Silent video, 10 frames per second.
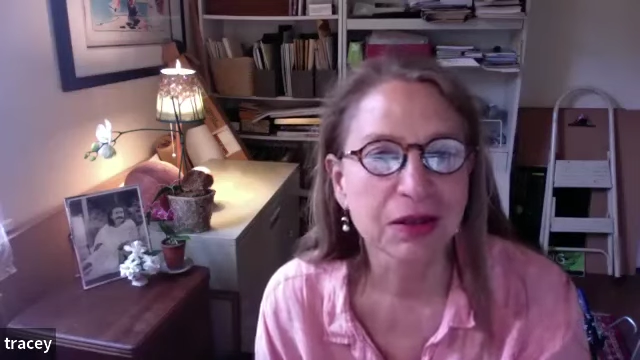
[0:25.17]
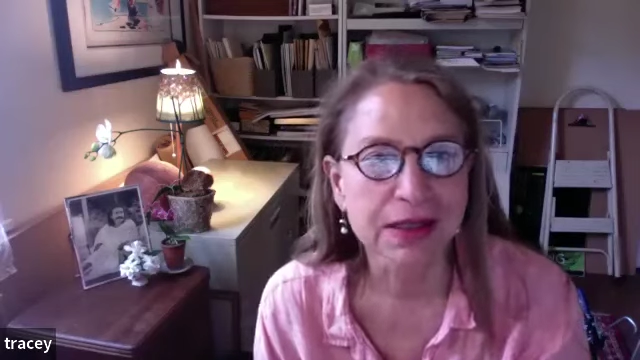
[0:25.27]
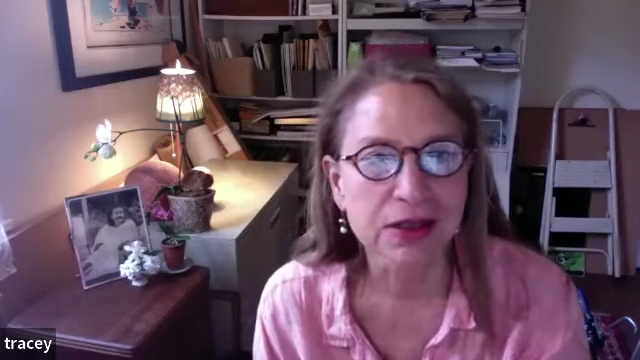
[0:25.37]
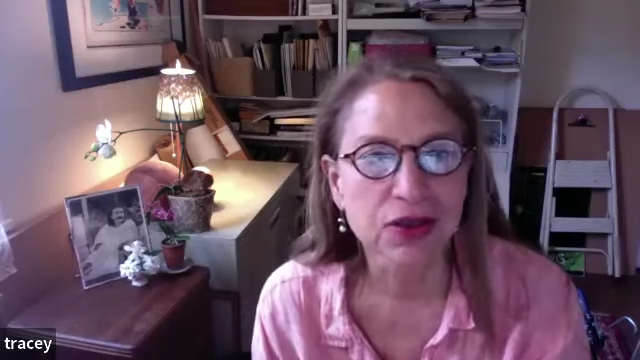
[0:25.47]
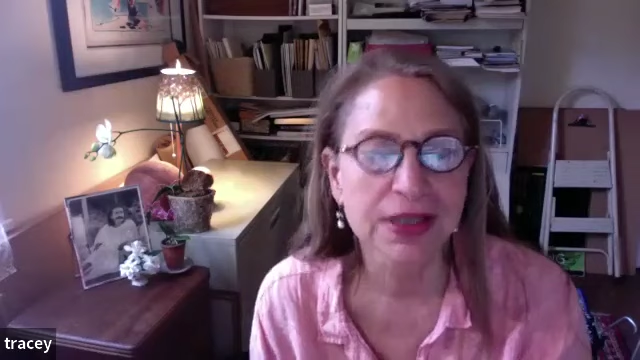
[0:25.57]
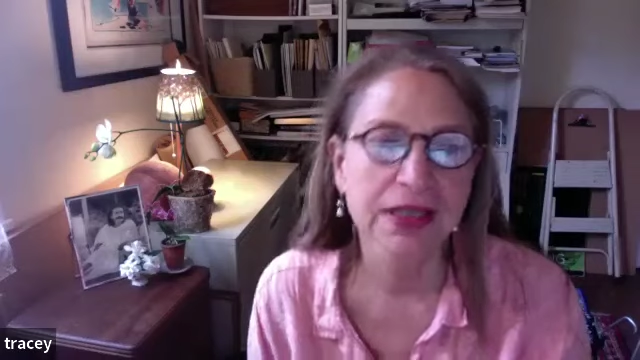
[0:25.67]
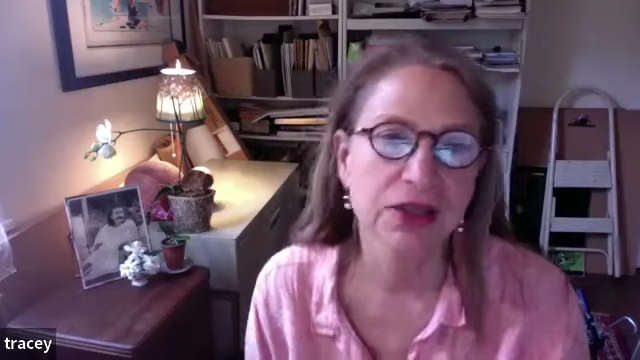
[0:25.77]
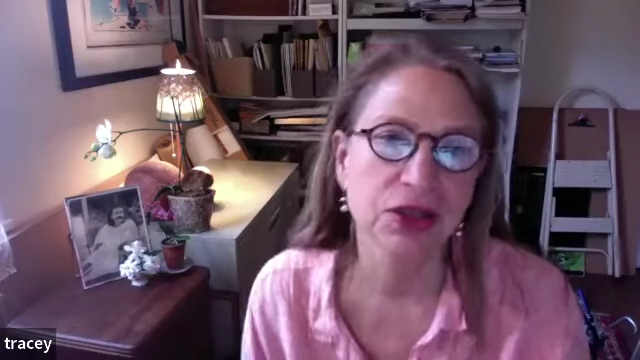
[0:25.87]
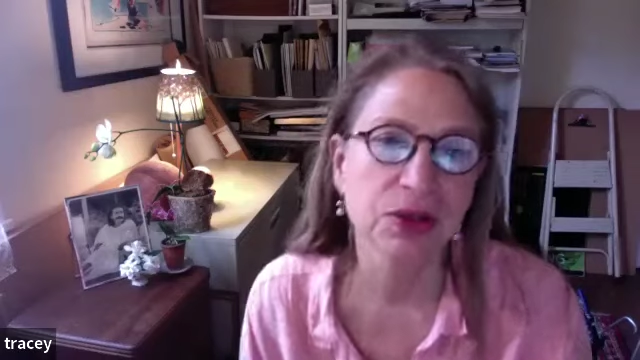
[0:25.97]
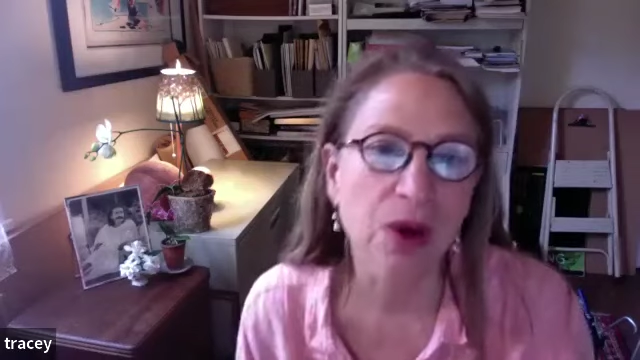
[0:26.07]
as interesting
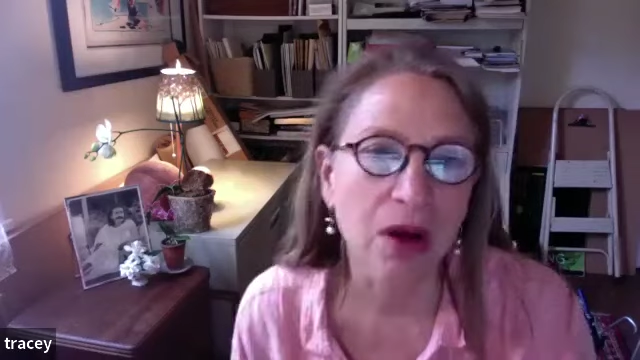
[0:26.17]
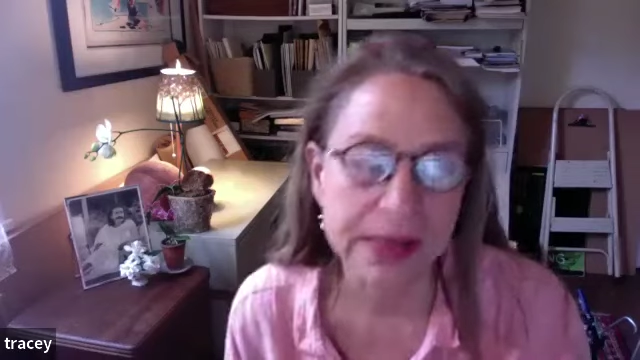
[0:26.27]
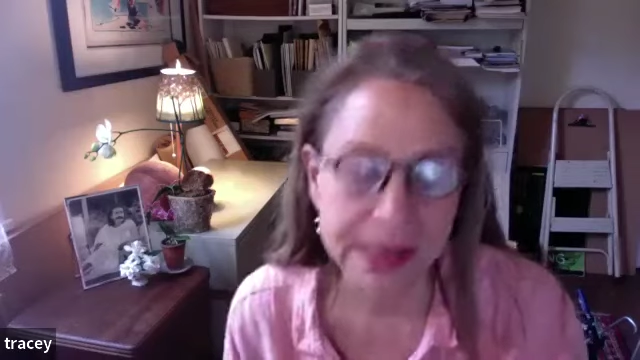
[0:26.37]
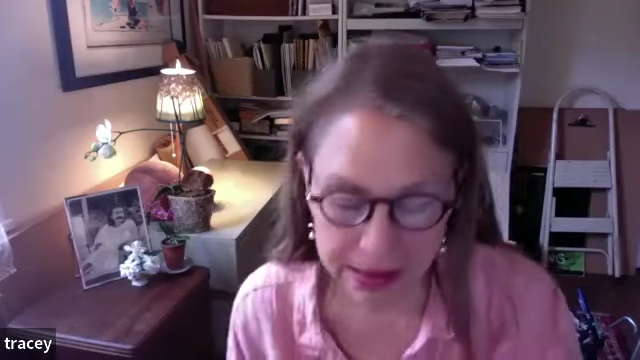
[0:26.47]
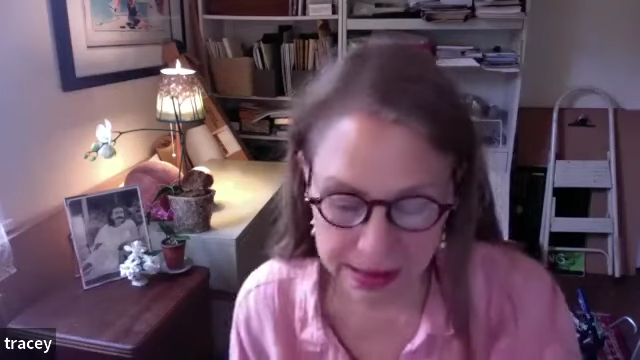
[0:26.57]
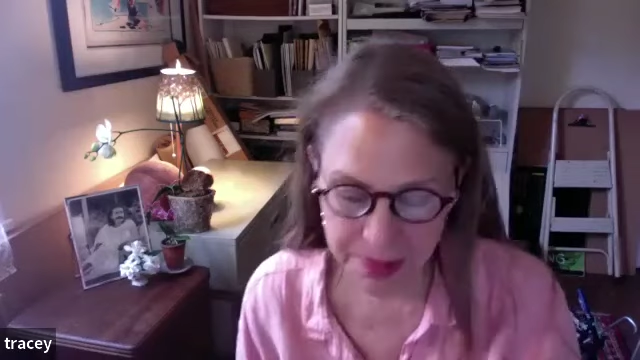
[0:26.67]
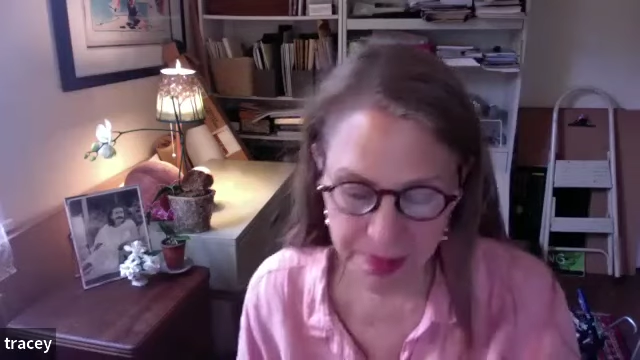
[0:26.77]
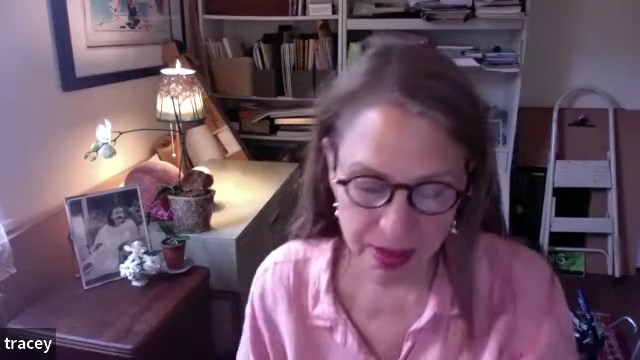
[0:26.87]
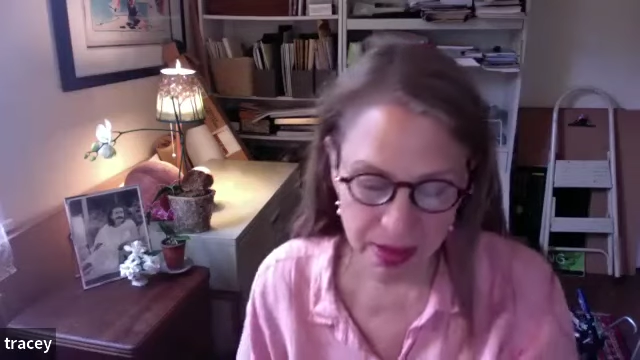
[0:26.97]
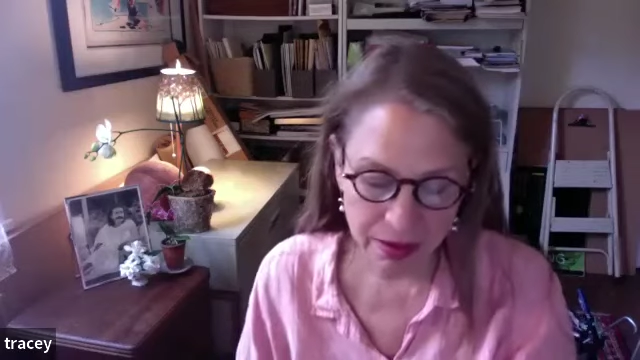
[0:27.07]
to you all as it is to
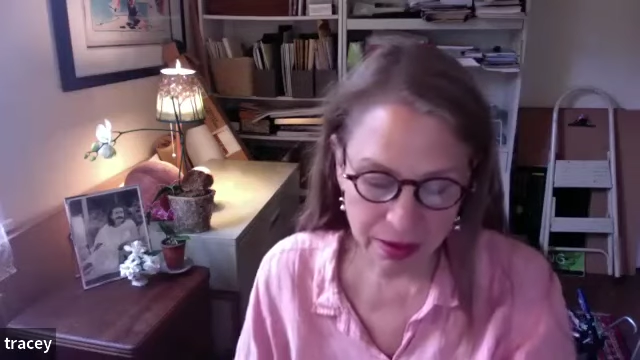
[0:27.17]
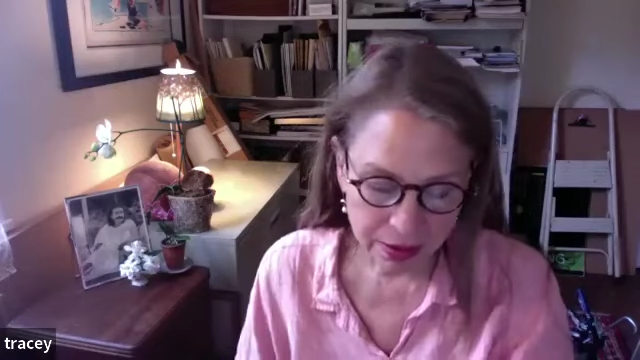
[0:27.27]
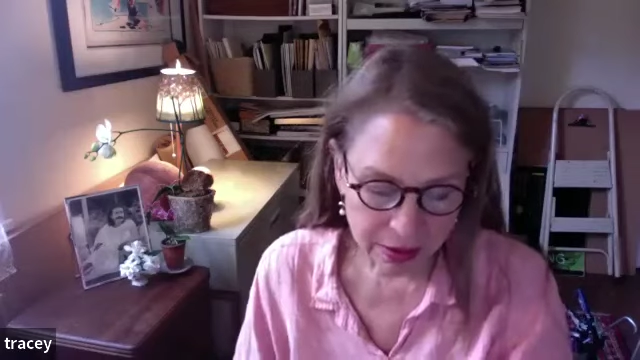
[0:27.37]
me.